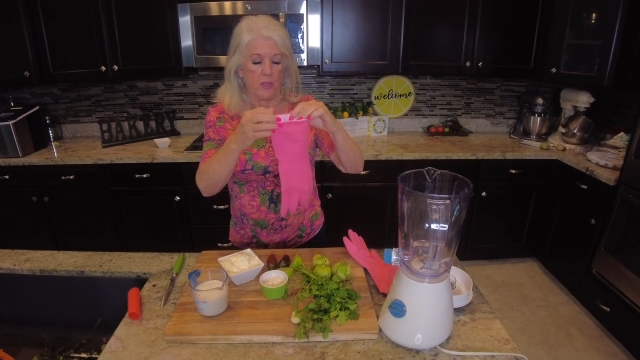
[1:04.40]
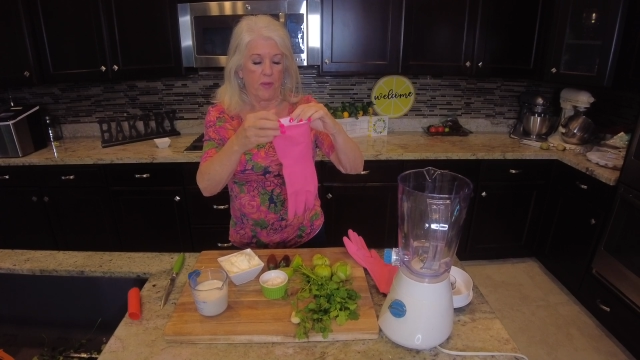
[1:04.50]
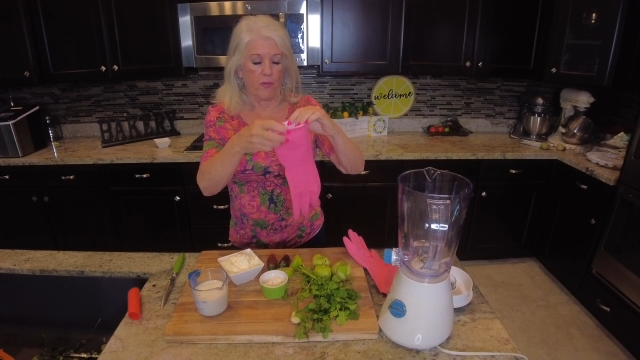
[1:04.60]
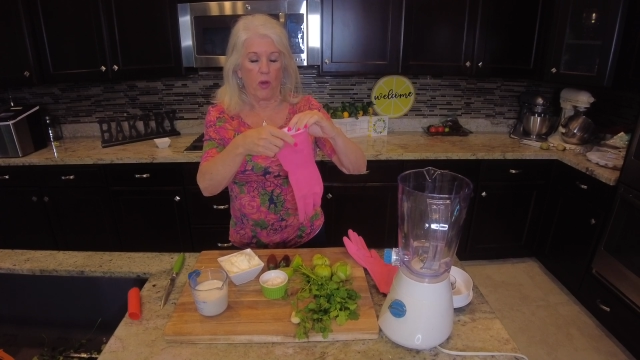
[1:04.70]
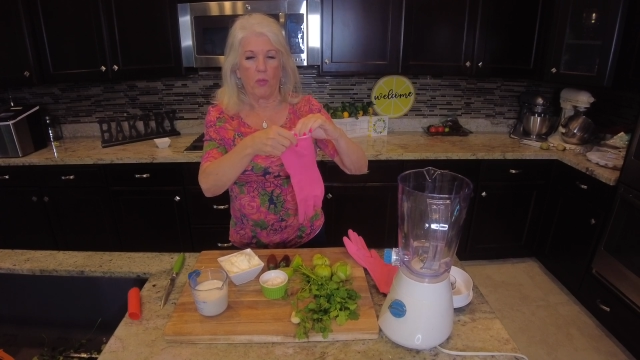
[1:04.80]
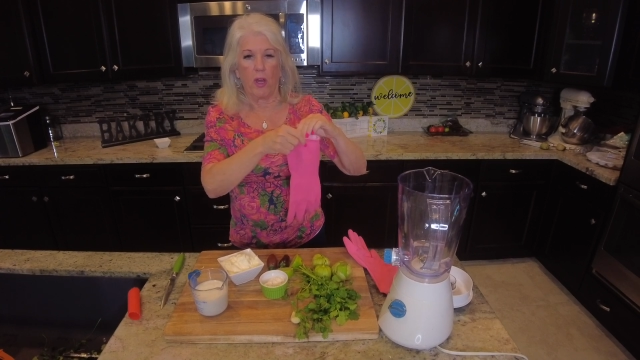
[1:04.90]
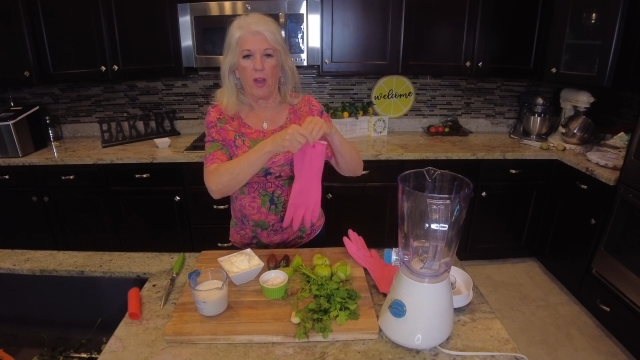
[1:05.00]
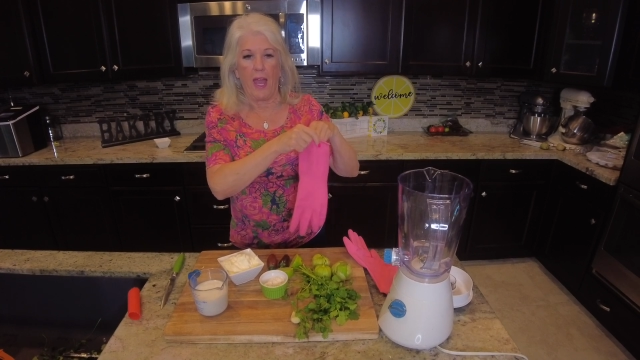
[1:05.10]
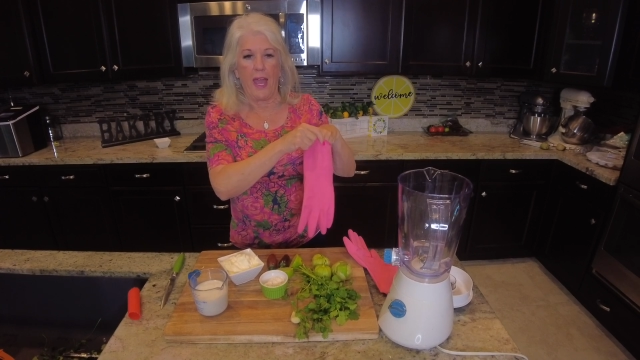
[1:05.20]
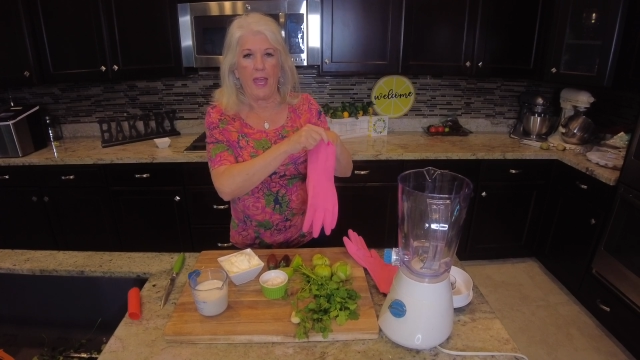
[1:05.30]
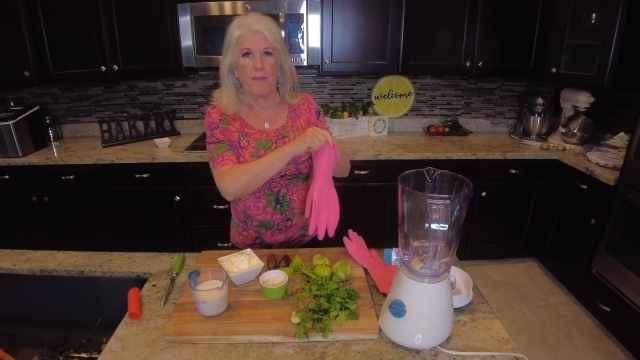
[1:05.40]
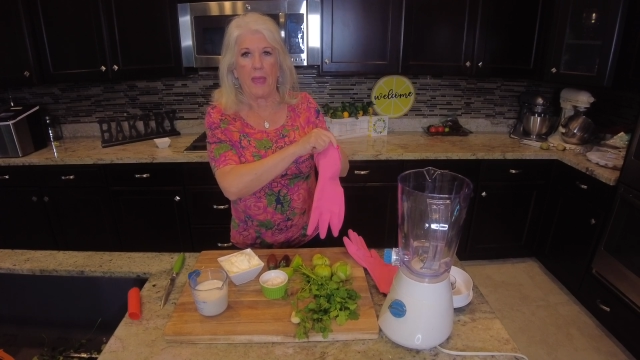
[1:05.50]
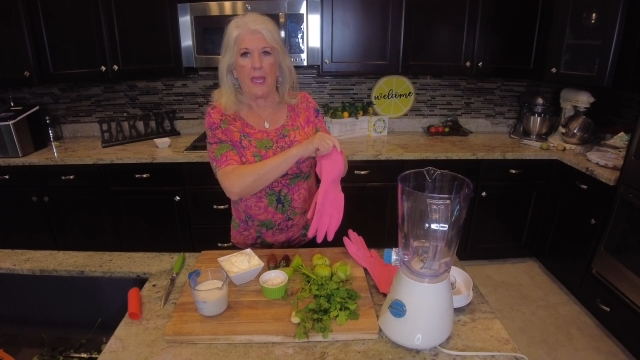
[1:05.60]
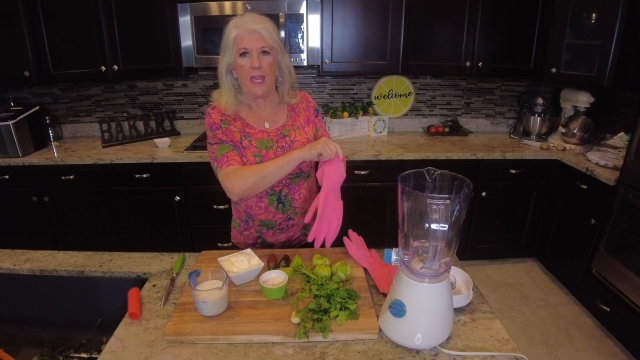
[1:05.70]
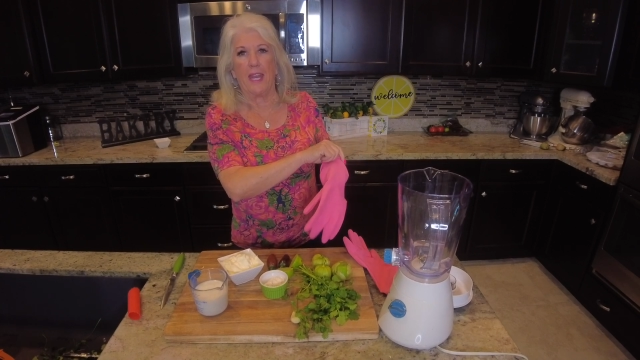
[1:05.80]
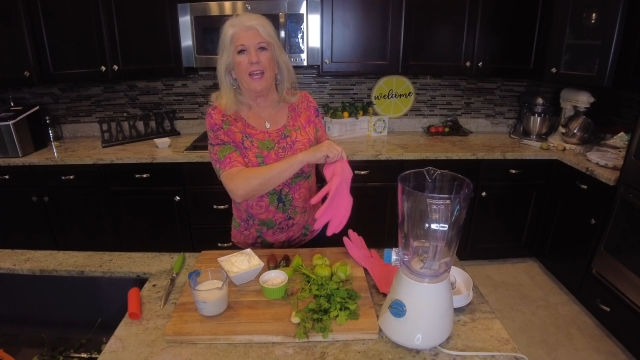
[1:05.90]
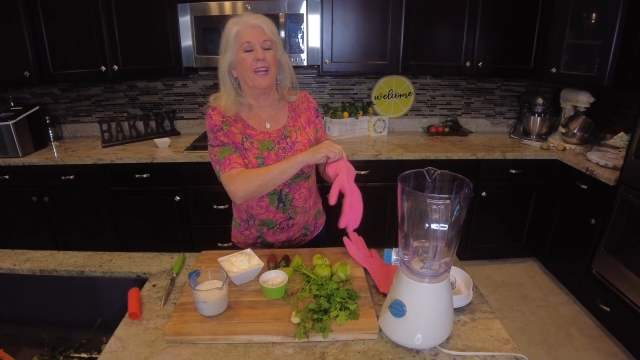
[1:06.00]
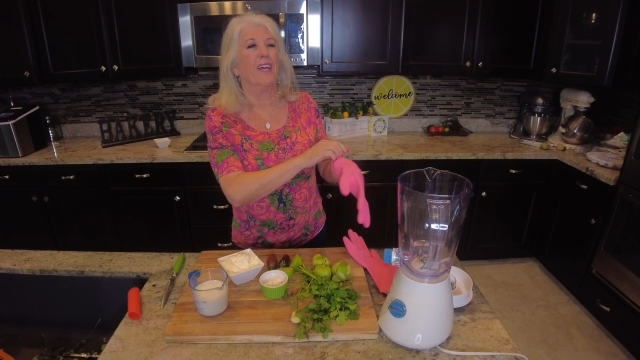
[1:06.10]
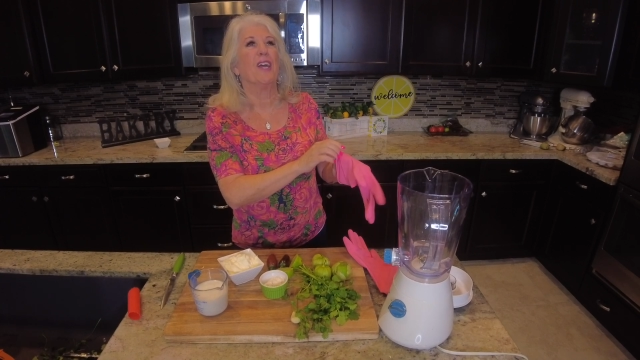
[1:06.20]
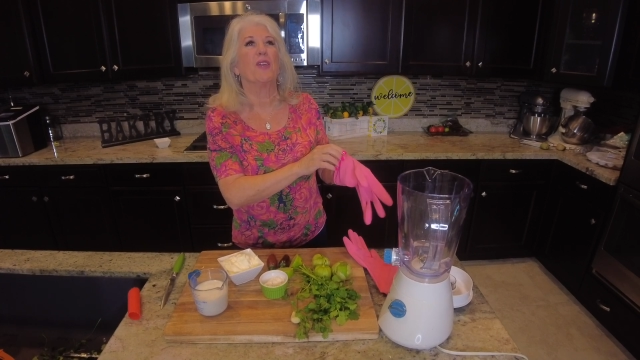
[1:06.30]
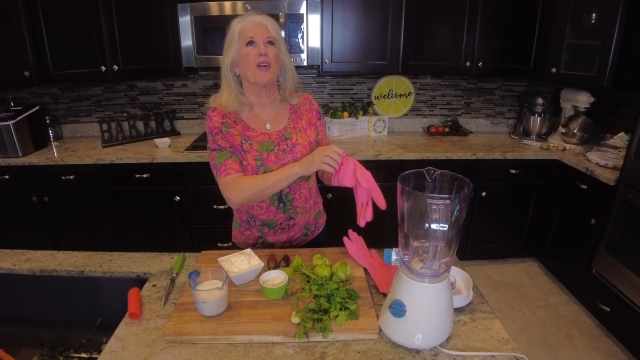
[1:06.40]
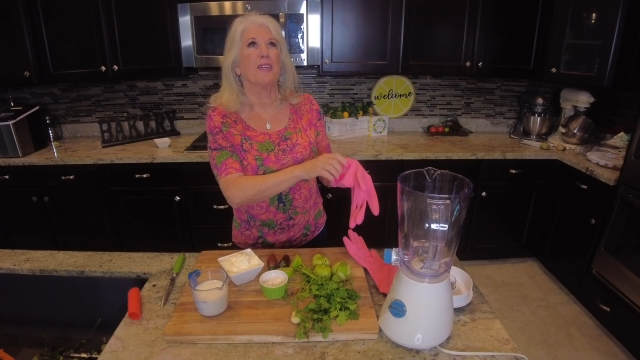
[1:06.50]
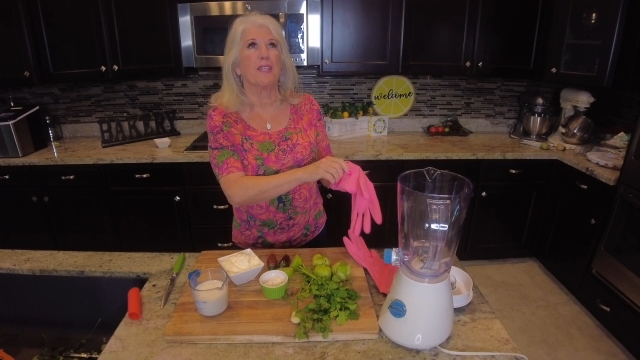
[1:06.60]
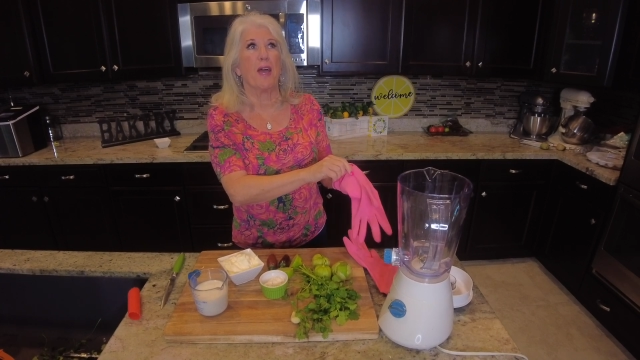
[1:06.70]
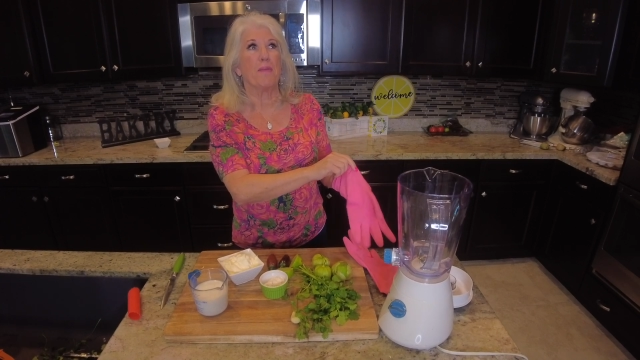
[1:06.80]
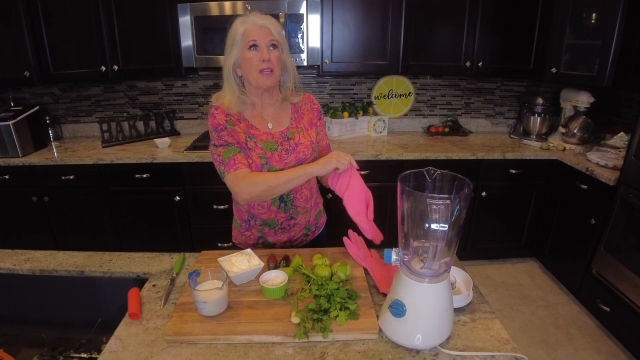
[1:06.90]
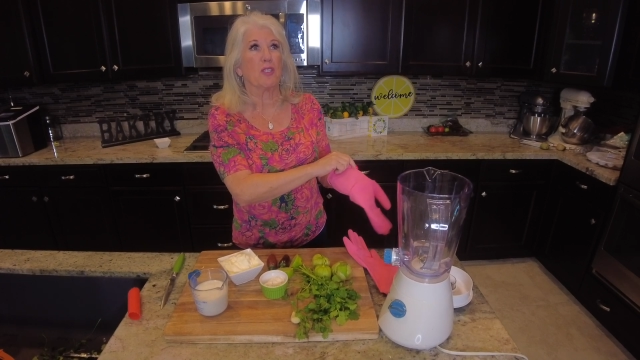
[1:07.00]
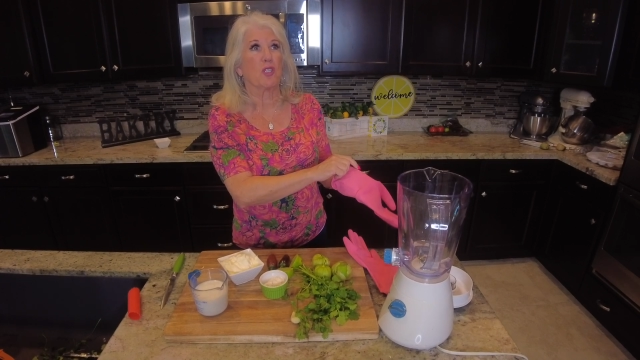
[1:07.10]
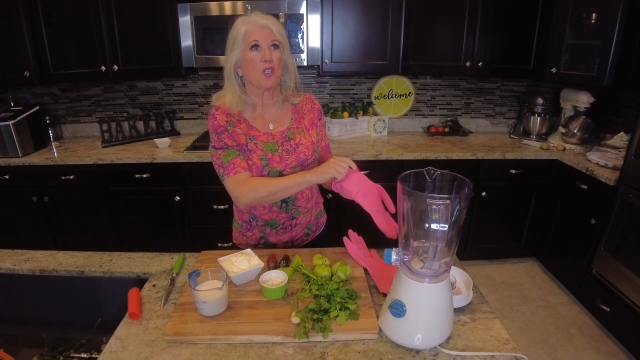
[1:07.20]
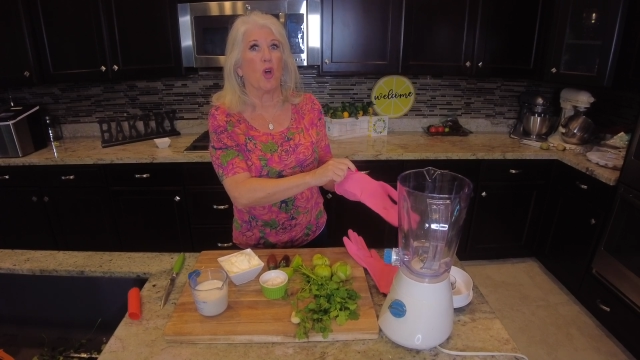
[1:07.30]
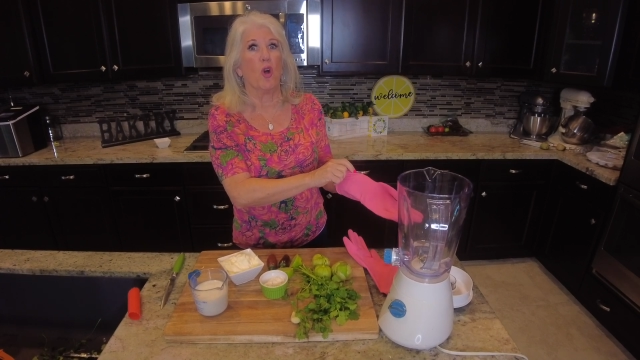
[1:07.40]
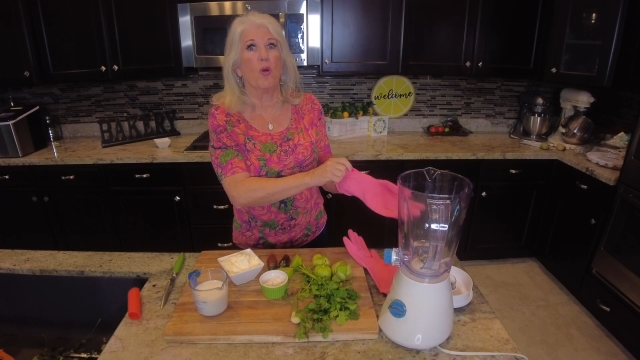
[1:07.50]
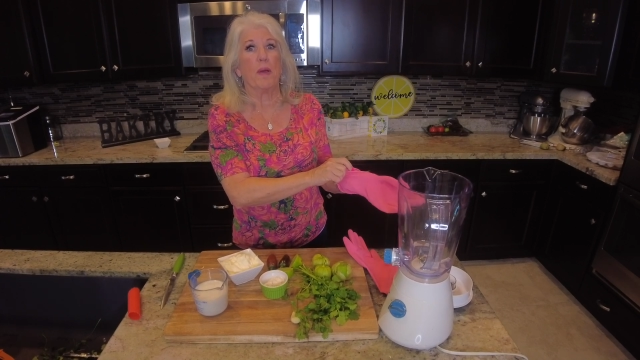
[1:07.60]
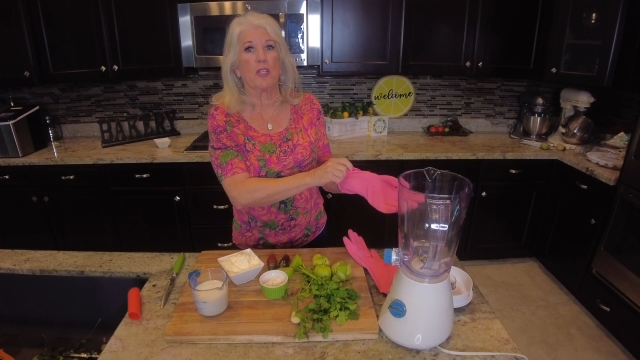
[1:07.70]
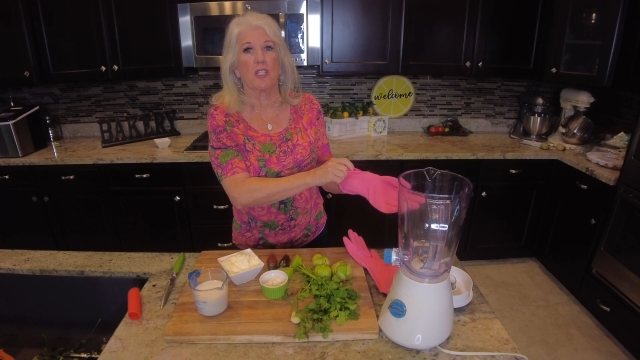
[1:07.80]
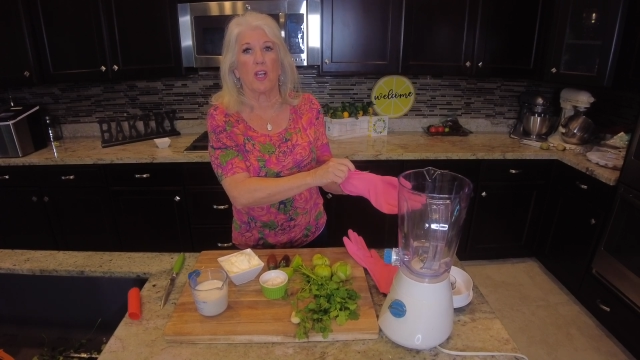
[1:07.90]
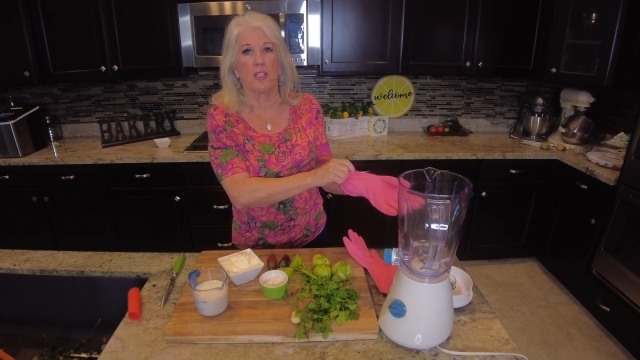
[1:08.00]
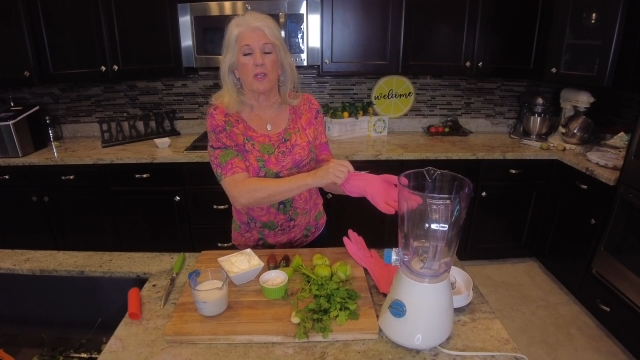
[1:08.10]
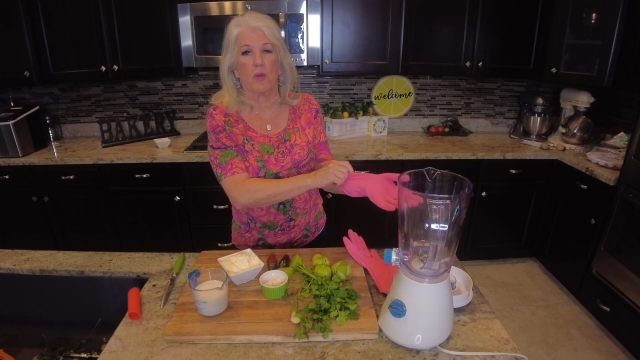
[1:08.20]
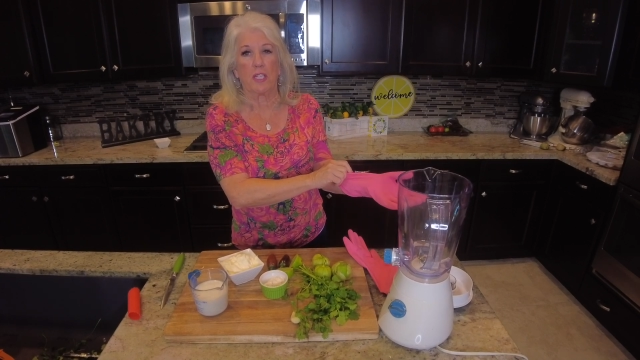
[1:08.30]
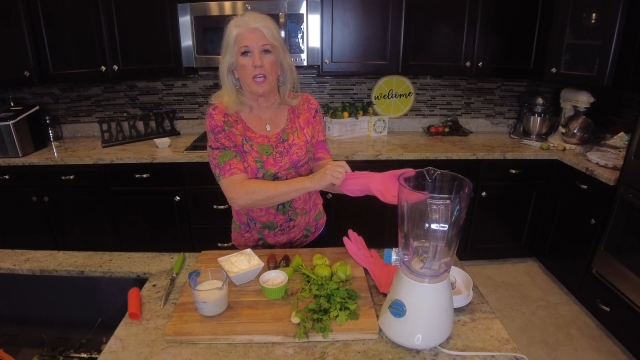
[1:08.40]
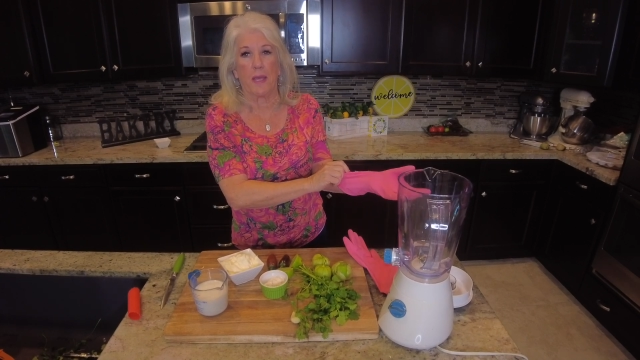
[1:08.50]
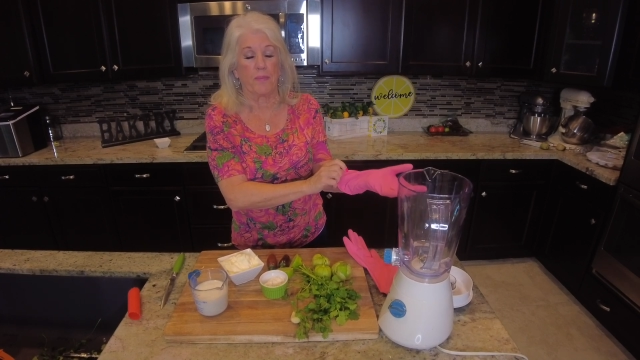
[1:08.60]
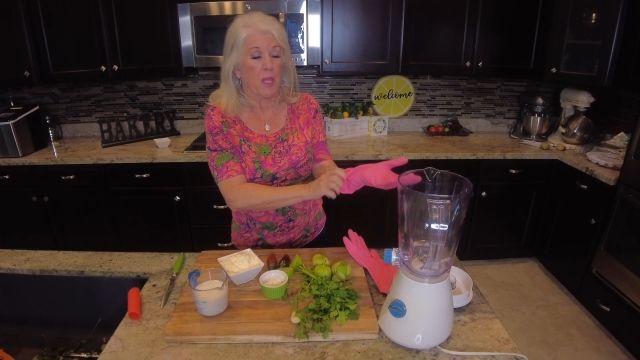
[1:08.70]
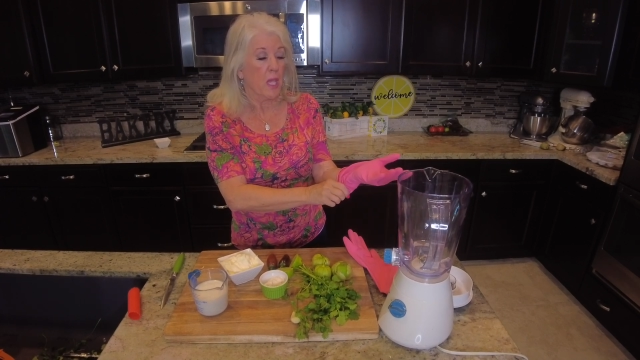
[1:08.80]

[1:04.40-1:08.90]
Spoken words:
before where I made so much salsa one time,